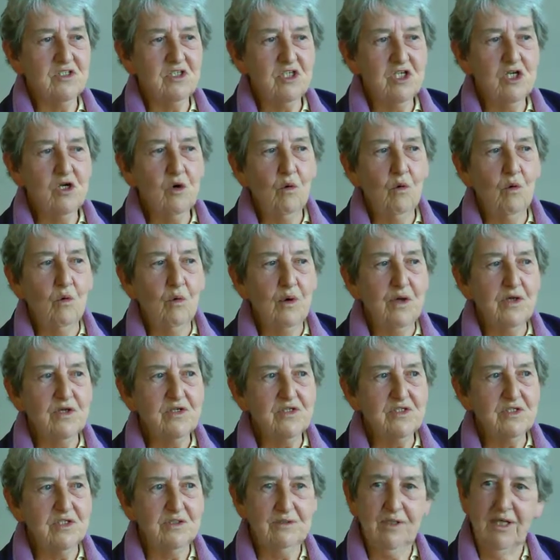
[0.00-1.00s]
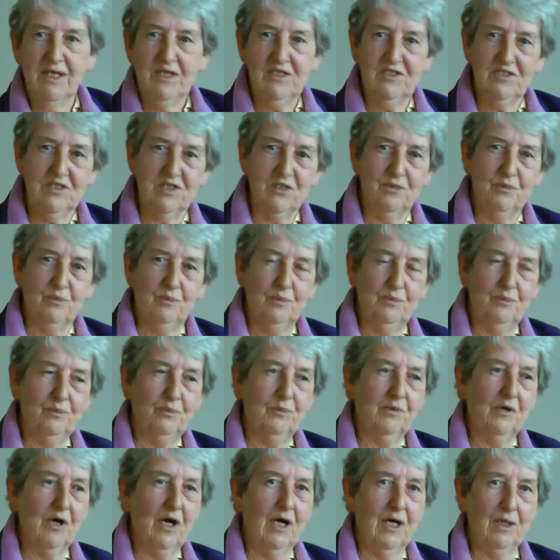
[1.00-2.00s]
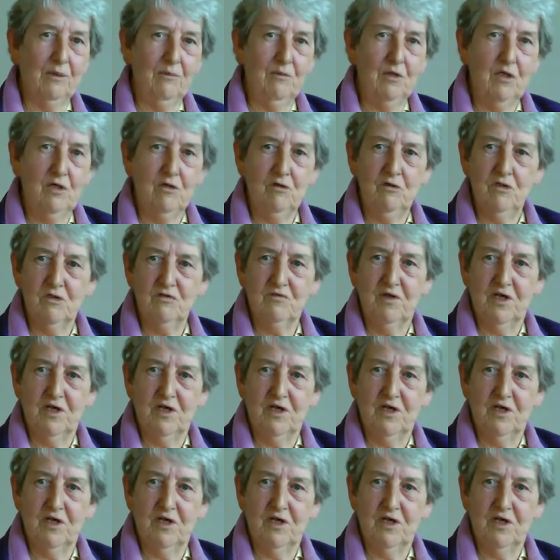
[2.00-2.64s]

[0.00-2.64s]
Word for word: she always donated prime huge